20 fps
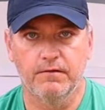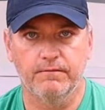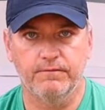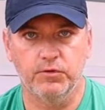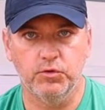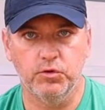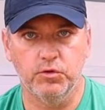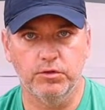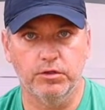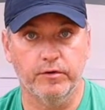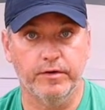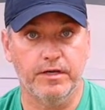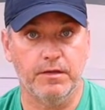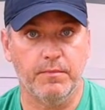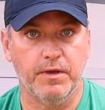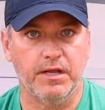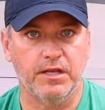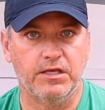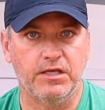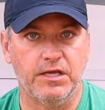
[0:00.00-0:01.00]
food or any
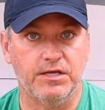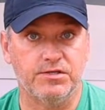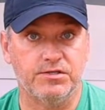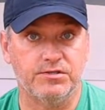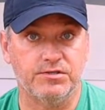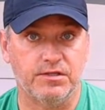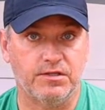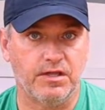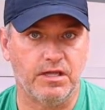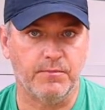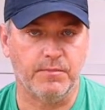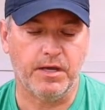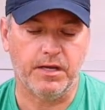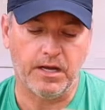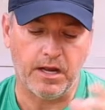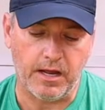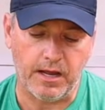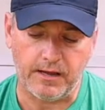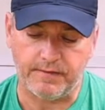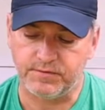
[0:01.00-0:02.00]
medications that they might
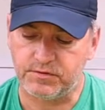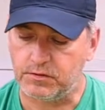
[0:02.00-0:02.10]
have.